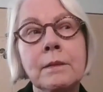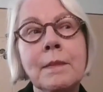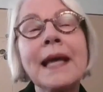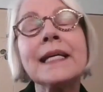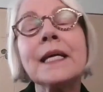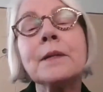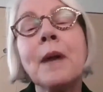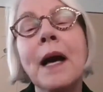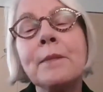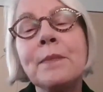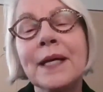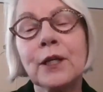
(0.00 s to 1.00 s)
making
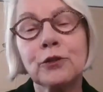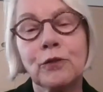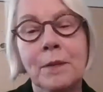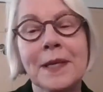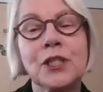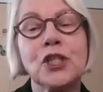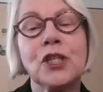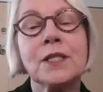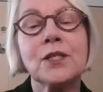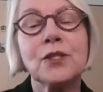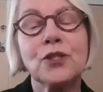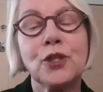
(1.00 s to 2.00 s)
my
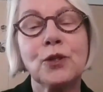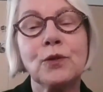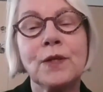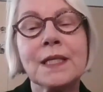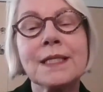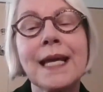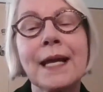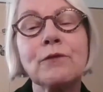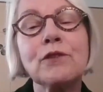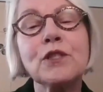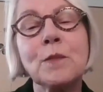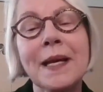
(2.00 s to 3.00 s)
pilgrimages to the
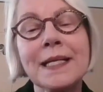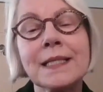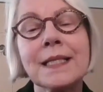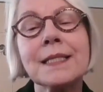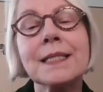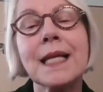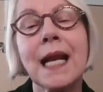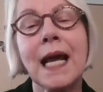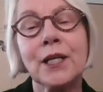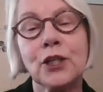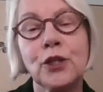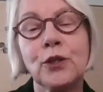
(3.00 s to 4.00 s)
sacred spaces that
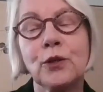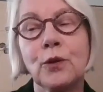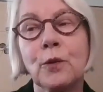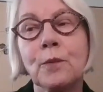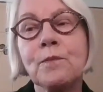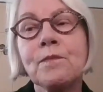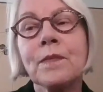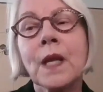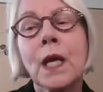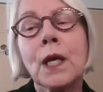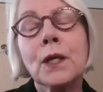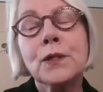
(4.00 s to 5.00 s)
I knew.
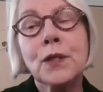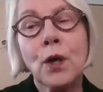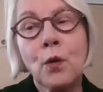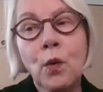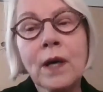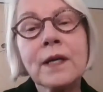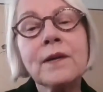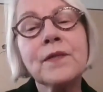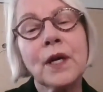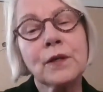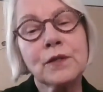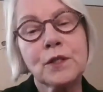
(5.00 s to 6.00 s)
So one
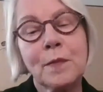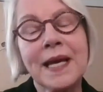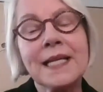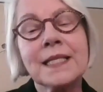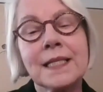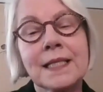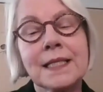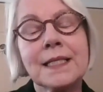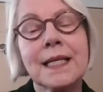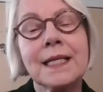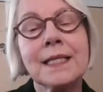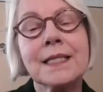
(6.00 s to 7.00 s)
of those
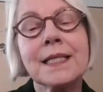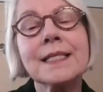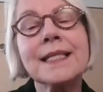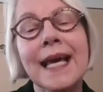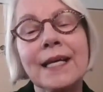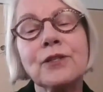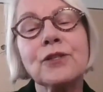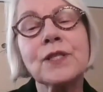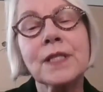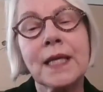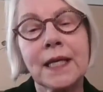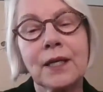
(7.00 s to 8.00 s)
spaces is the
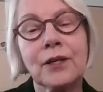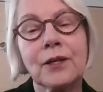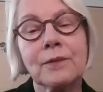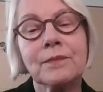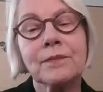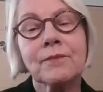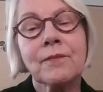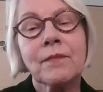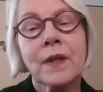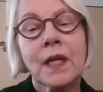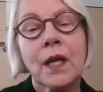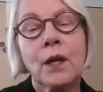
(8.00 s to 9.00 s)
Sanders Theater,
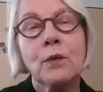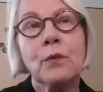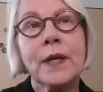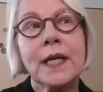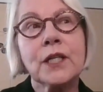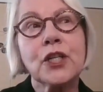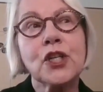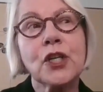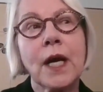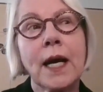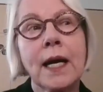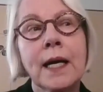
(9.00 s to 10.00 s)

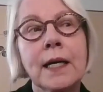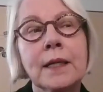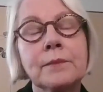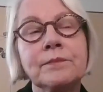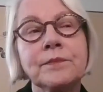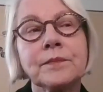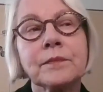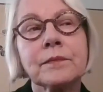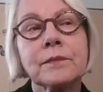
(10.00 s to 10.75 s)
which I've